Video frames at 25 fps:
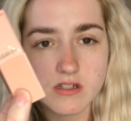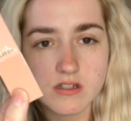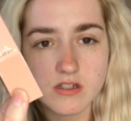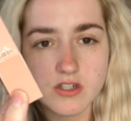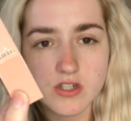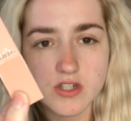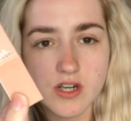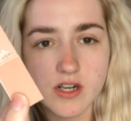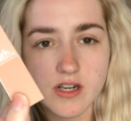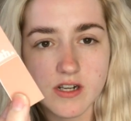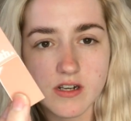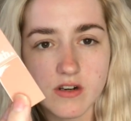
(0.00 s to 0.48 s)
it's
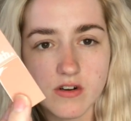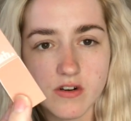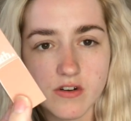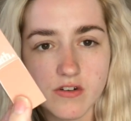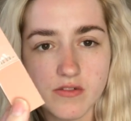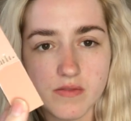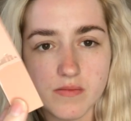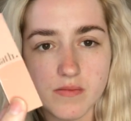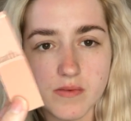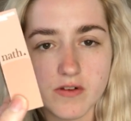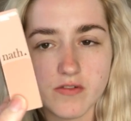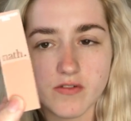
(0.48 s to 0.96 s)
shining
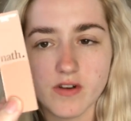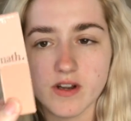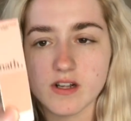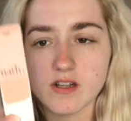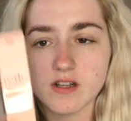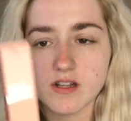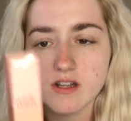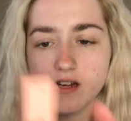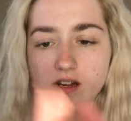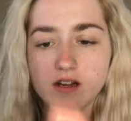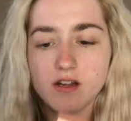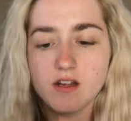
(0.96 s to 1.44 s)
off my
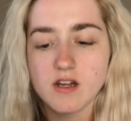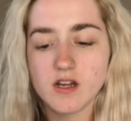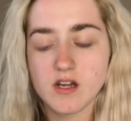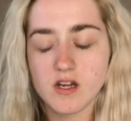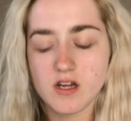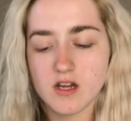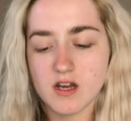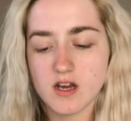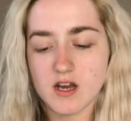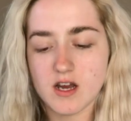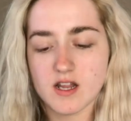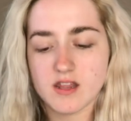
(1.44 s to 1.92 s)
ring light.
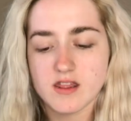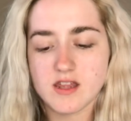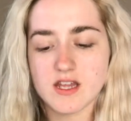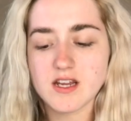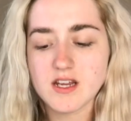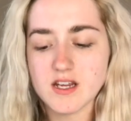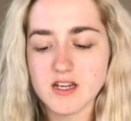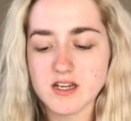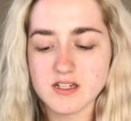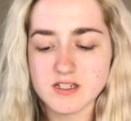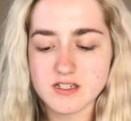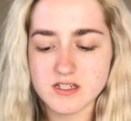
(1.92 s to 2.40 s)
I
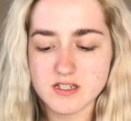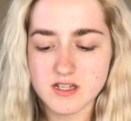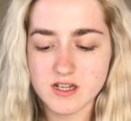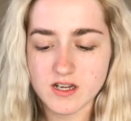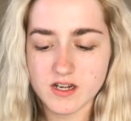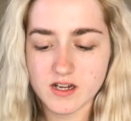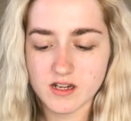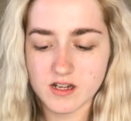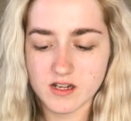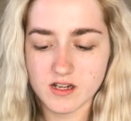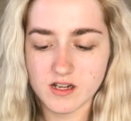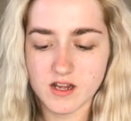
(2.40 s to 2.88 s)
think it's
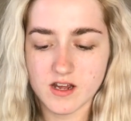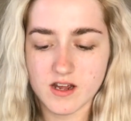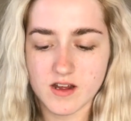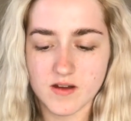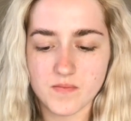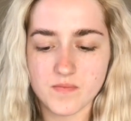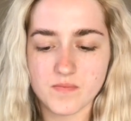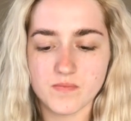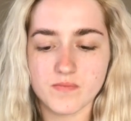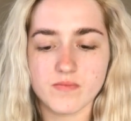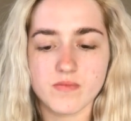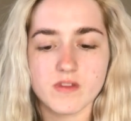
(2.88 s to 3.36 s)
like, yeah,
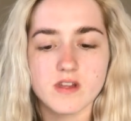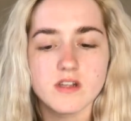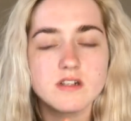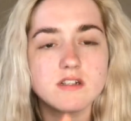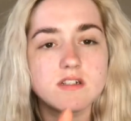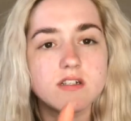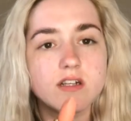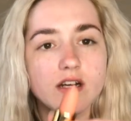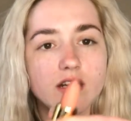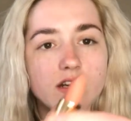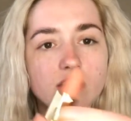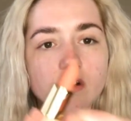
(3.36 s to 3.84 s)

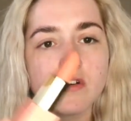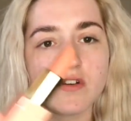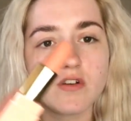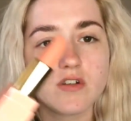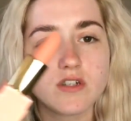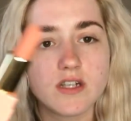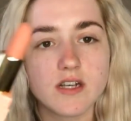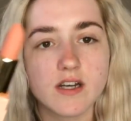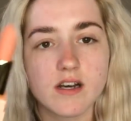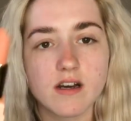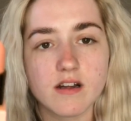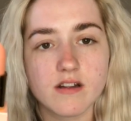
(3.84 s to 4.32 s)
it's like a
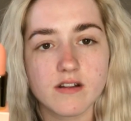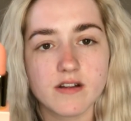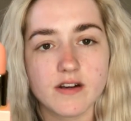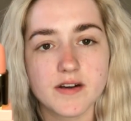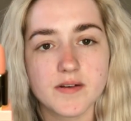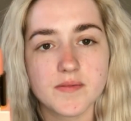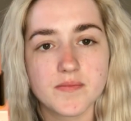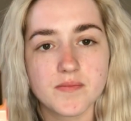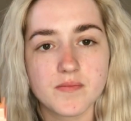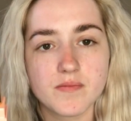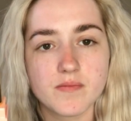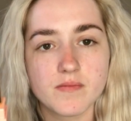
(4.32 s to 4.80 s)
nudie
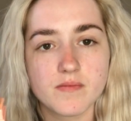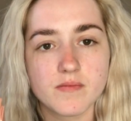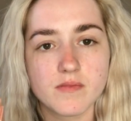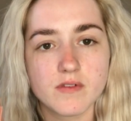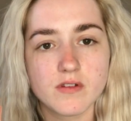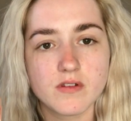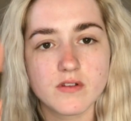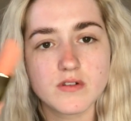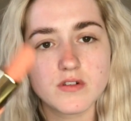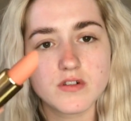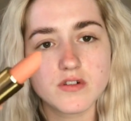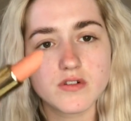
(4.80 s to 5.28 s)
colour.
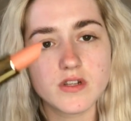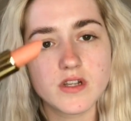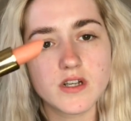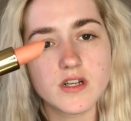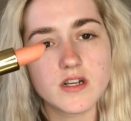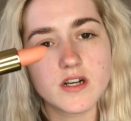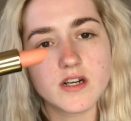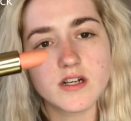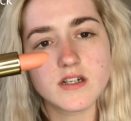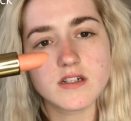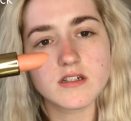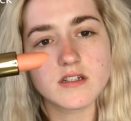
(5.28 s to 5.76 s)
It looks really
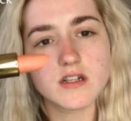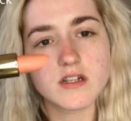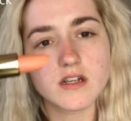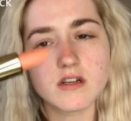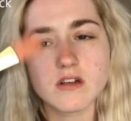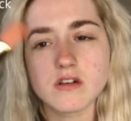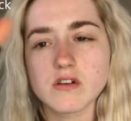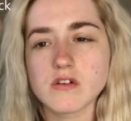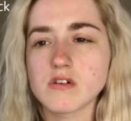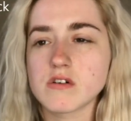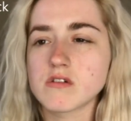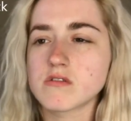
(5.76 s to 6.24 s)
nice. It's like
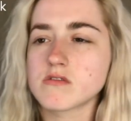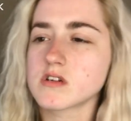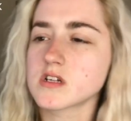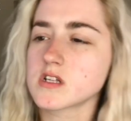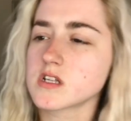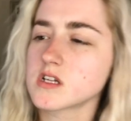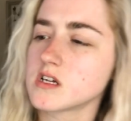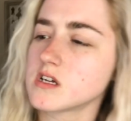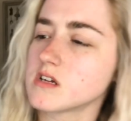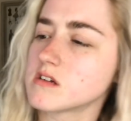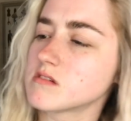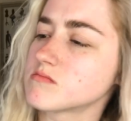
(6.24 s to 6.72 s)
a
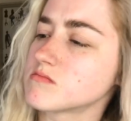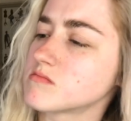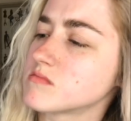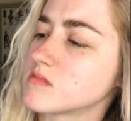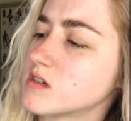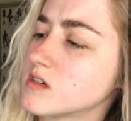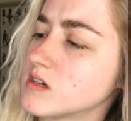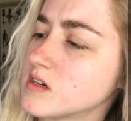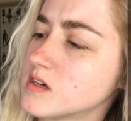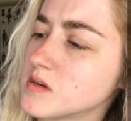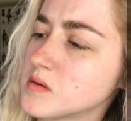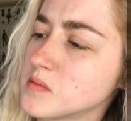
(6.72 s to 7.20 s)
corally
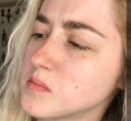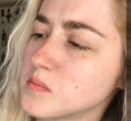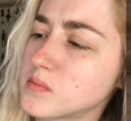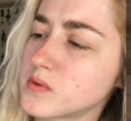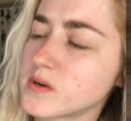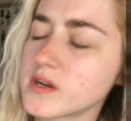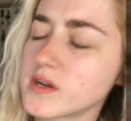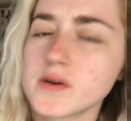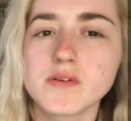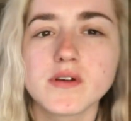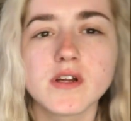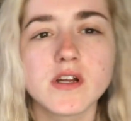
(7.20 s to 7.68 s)

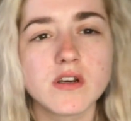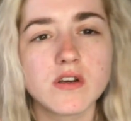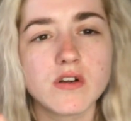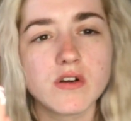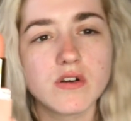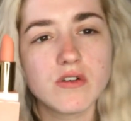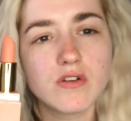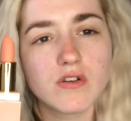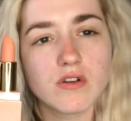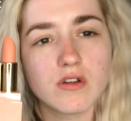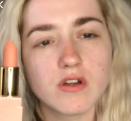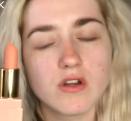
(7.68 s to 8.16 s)
brownie
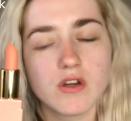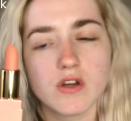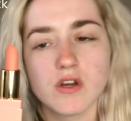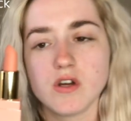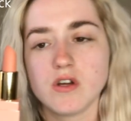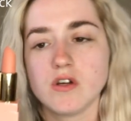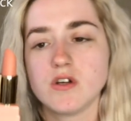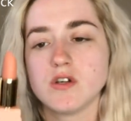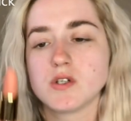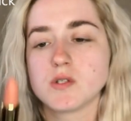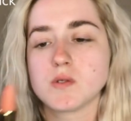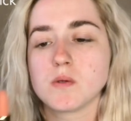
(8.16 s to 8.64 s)
nude.
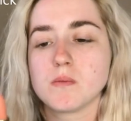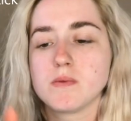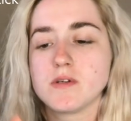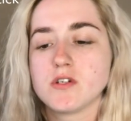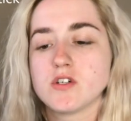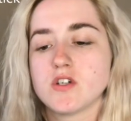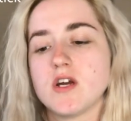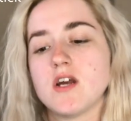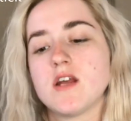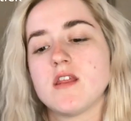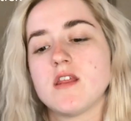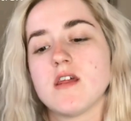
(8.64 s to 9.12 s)
So we'll be
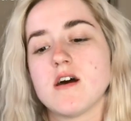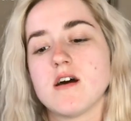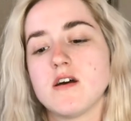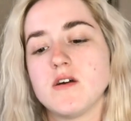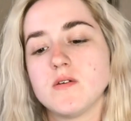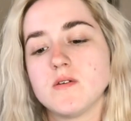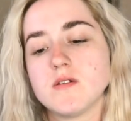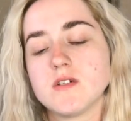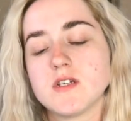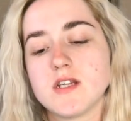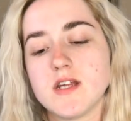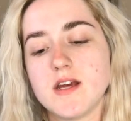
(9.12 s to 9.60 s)
trying that
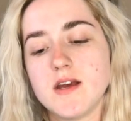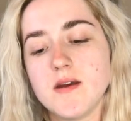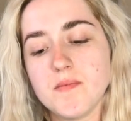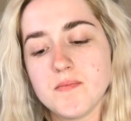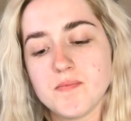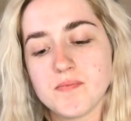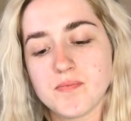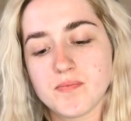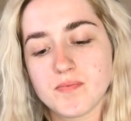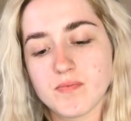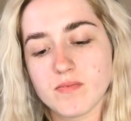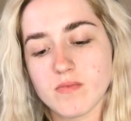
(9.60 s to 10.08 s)
out
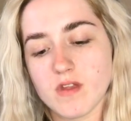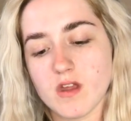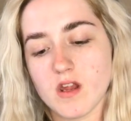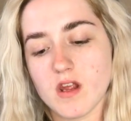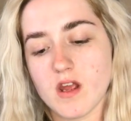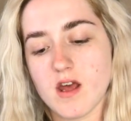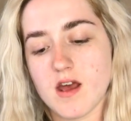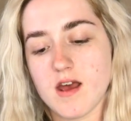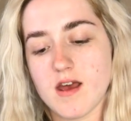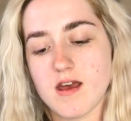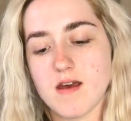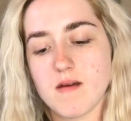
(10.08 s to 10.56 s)
today.
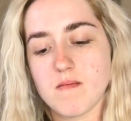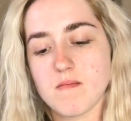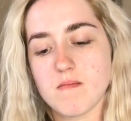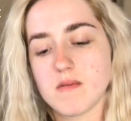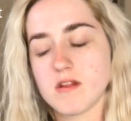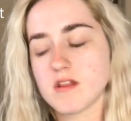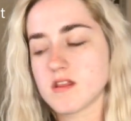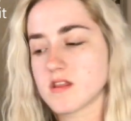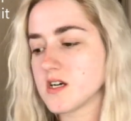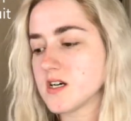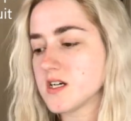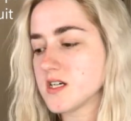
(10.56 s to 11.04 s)

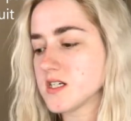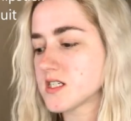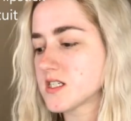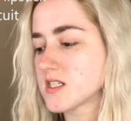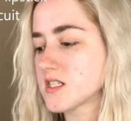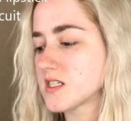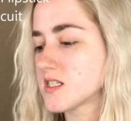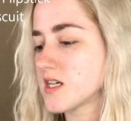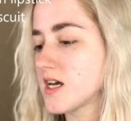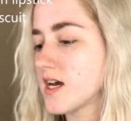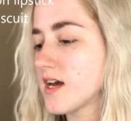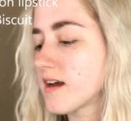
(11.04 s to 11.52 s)
The
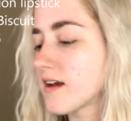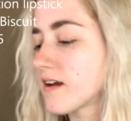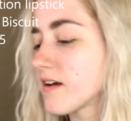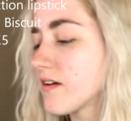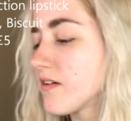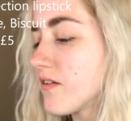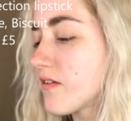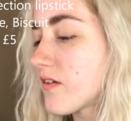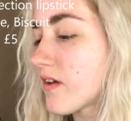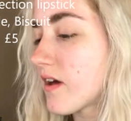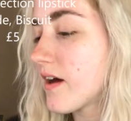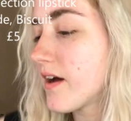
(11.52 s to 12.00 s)

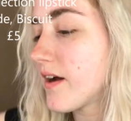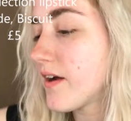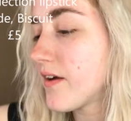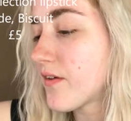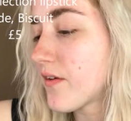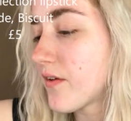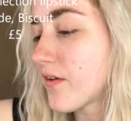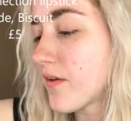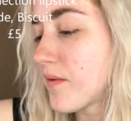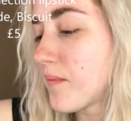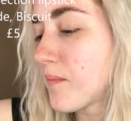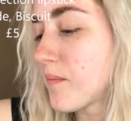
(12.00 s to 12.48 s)
second
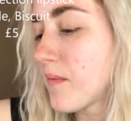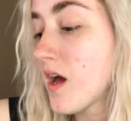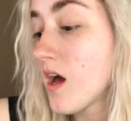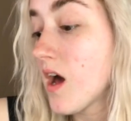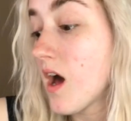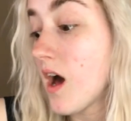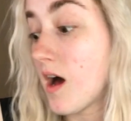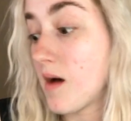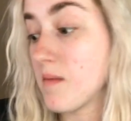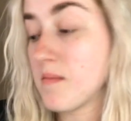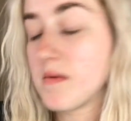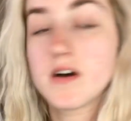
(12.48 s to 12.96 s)
item,
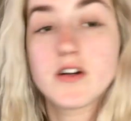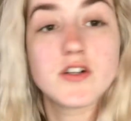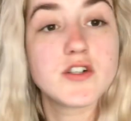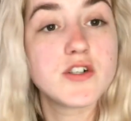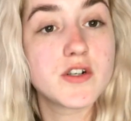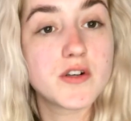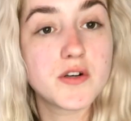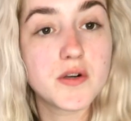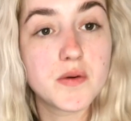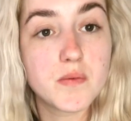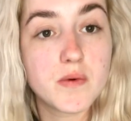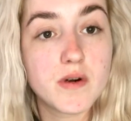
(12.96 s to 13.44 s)
I'm
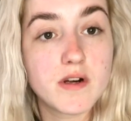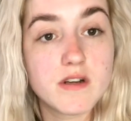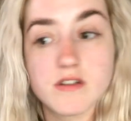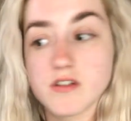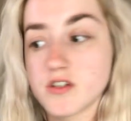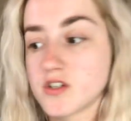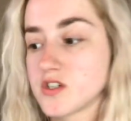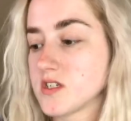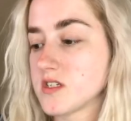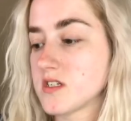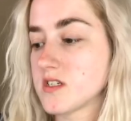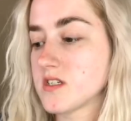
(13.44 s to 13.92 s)
actually going to wear
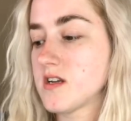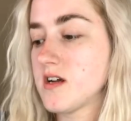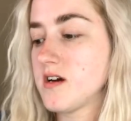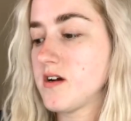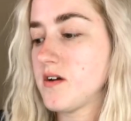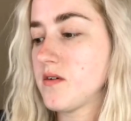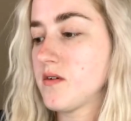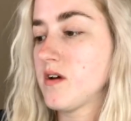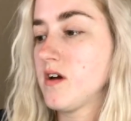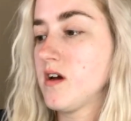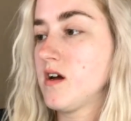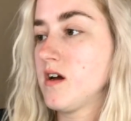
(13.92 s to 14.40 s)
this just
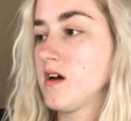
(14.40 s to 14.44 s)
now,